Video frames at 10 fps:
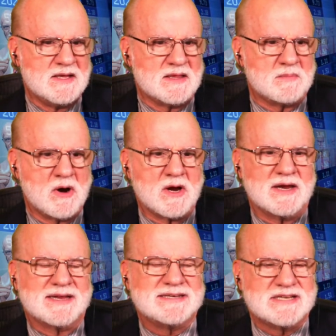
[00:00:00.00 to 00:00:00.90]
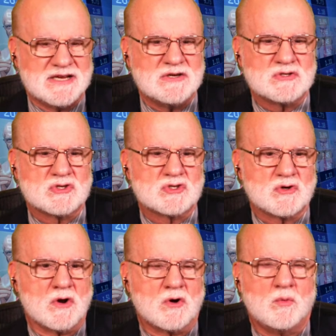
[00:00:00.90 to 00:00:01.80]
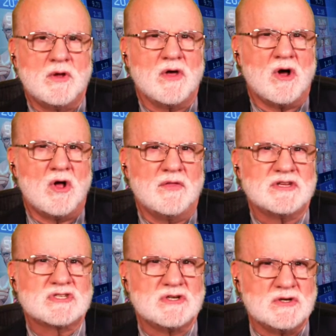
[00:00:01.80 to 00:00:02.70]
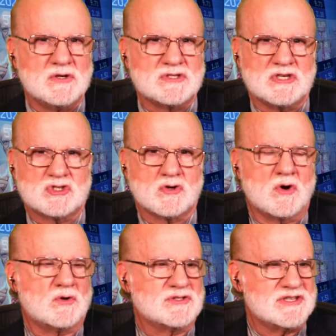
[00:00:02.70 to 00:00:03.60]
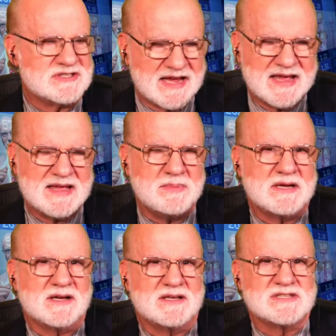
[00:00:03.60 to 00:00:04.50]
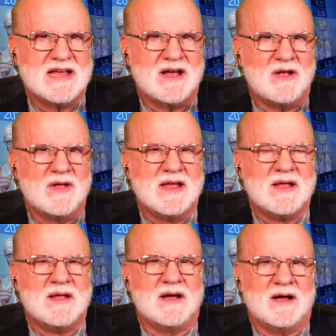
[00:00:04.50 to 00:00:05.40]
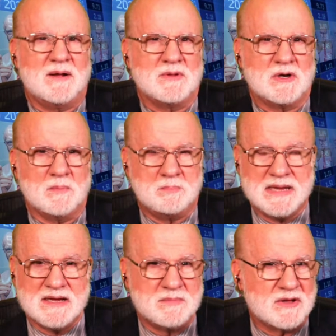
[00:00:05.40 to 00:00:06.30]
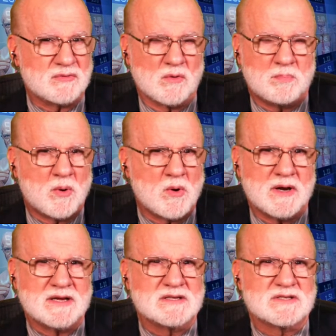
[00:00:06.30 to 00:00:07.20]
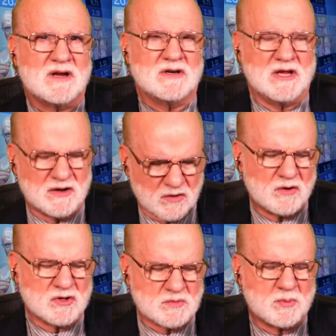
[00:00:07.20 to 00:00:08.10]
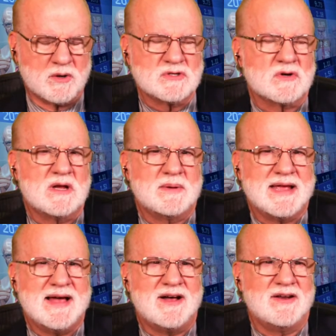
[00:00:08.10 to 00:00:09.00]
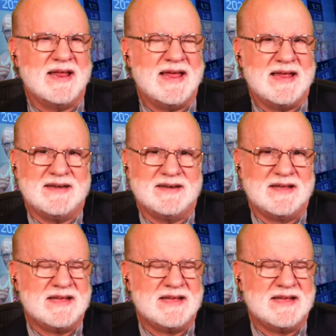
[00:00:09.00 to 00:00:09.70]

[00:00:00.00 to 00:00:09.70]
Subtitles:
The market continues to struggle with all this news. It struggled today because now, behemoth earnings reportings are coming out, and